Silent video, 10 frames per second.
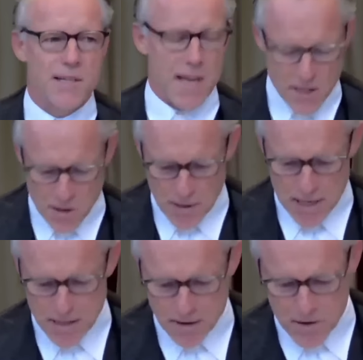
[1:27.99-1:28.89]

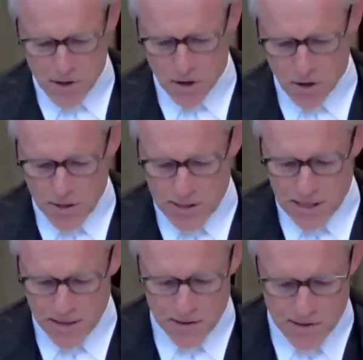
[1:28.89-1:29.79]
exacerbating the
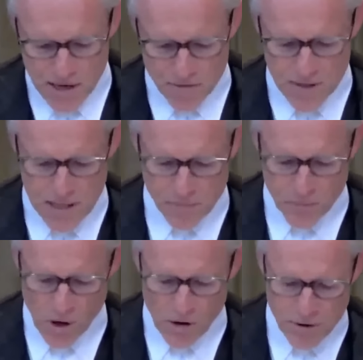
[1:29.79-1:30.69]
security and the
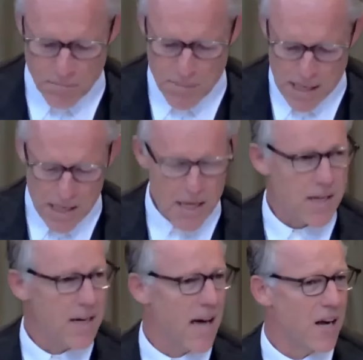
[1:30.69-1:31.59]
safety of a
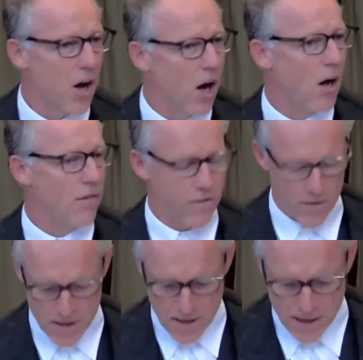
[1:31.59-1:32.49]
million and a
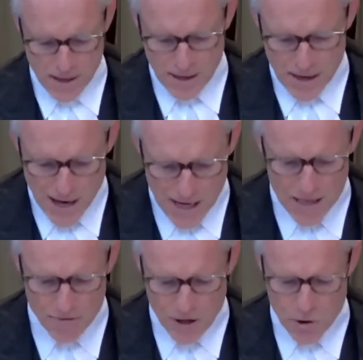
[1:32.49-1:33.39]
half
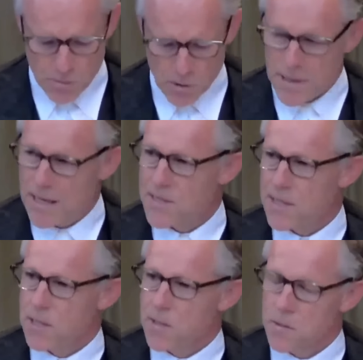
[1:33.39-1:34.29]
highly vulnerable
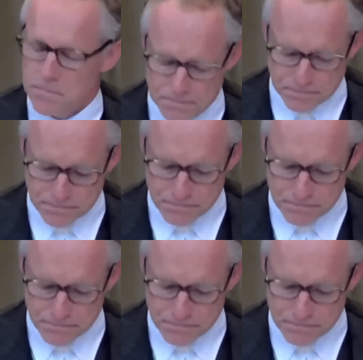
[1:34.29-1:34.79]
Palestinians.